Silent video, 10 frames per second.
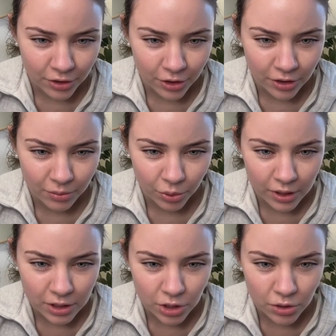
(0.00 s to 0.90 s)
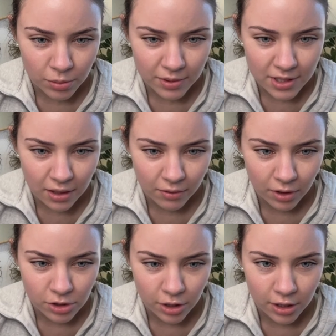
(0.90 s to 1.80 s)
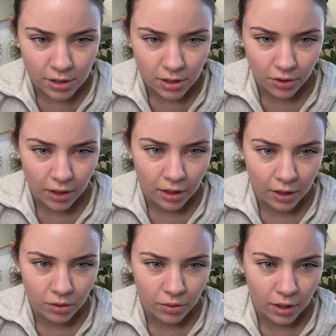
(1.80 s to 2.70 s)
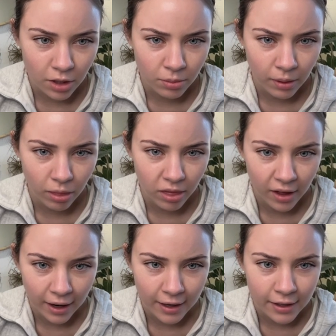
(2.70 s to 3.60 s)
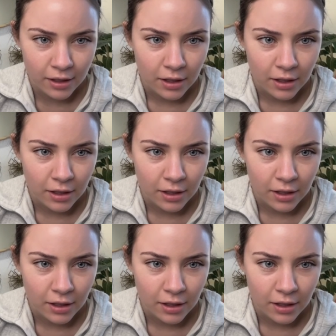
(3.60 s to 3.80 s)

earn 0.22% of all trades. Okay, I don't care about that.